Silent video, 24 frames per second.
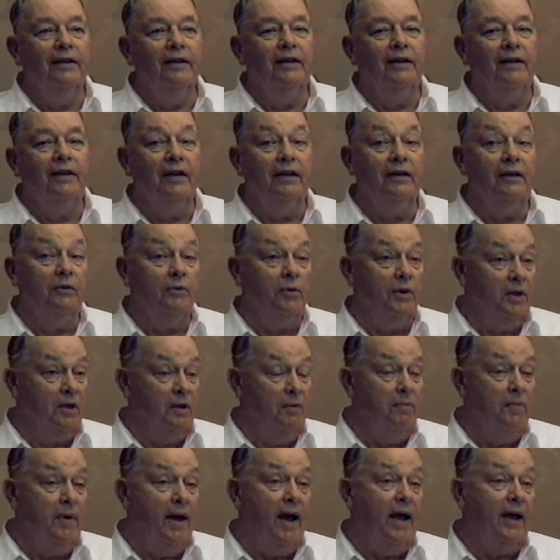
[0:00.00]
And then you would
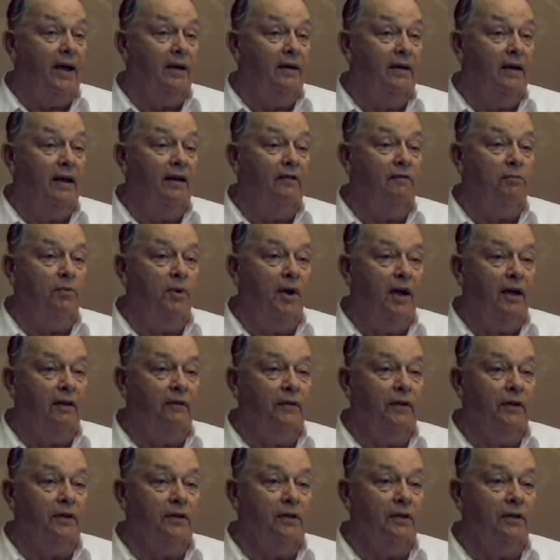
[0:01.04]
come back and have
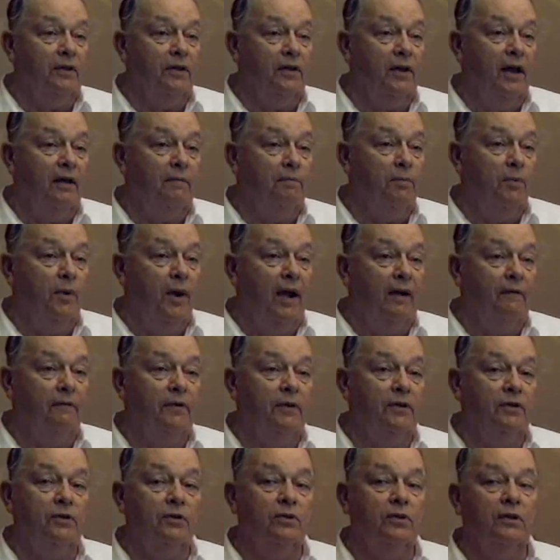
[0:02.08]
breakfast, and you had
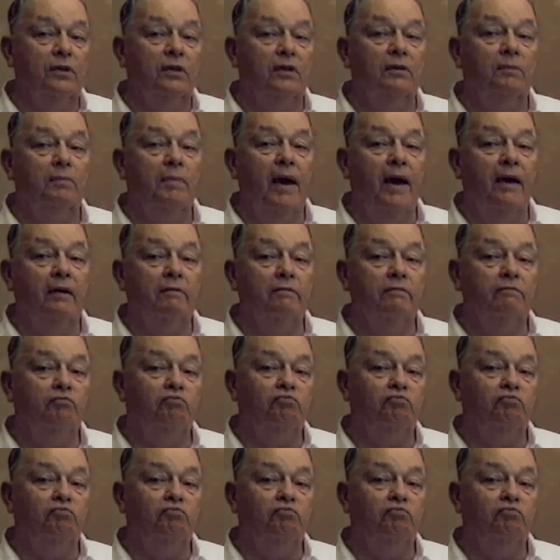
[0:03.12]
breakfast in about